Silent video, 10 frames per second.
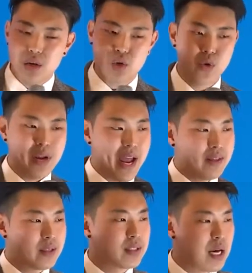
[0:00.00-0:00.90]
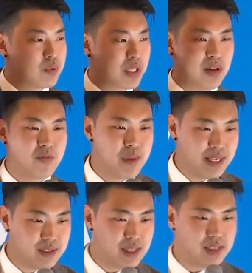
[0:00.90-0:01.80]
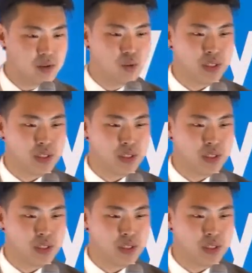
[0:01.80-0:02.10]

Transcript: create the subject of business,